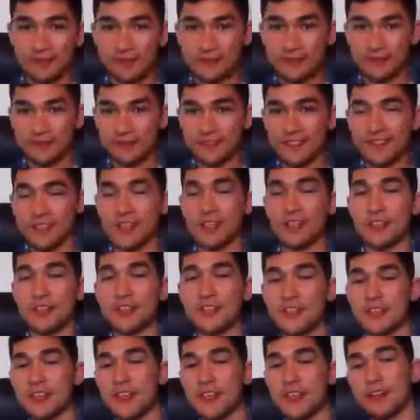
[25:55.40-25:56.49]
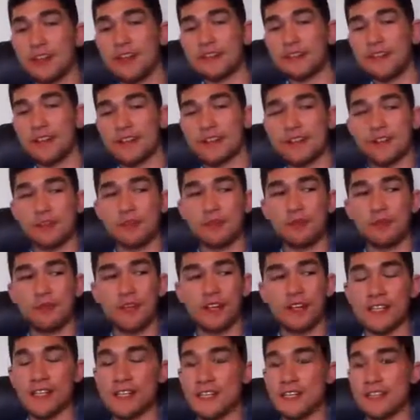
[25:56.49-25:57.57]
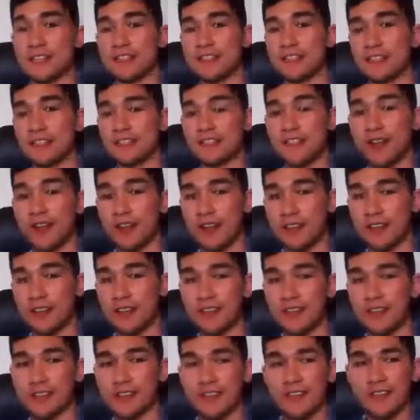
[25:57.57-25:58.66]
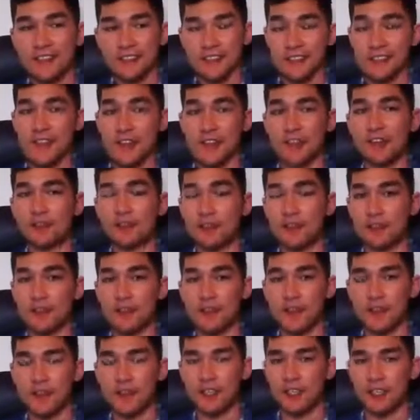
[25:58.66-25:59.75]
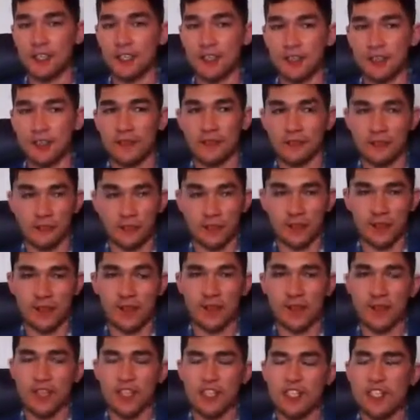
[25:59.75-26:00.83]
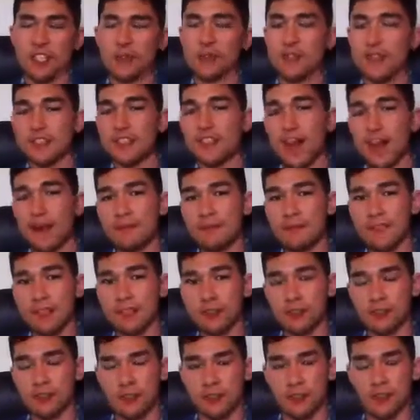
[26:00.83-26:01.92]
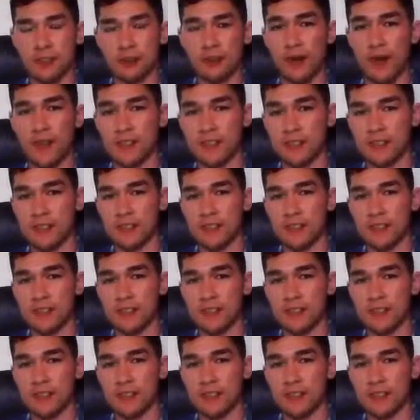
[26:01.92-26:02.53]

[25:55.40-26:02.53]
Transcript: So it's on the front end, we've got it at $17 to start off with, and it's gonna be on a dime sale, so the price is gonna start